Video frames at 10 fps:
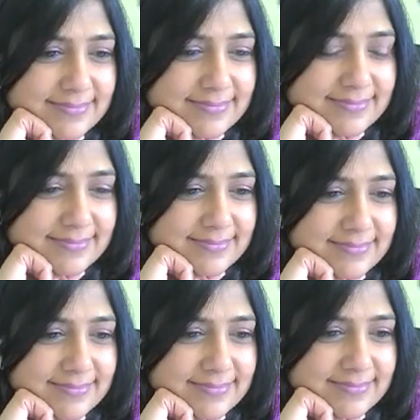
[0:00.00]

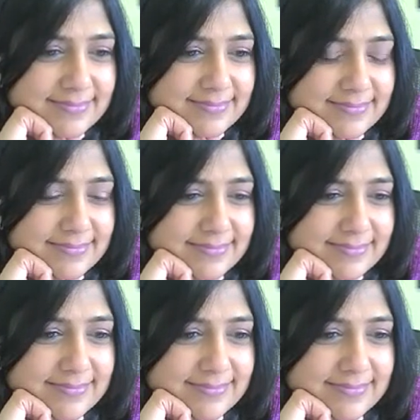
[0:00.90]

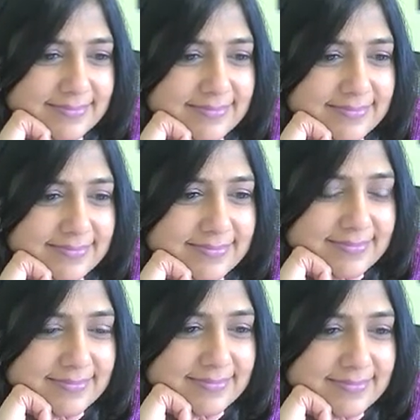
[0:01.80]

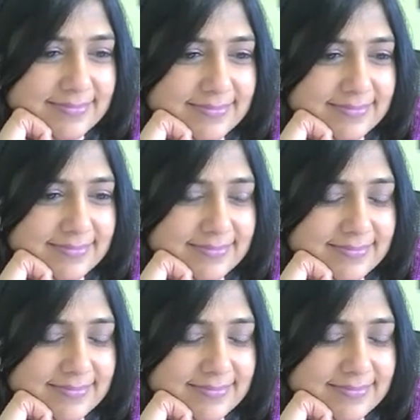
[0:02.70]
No words are spoken by the person on screen.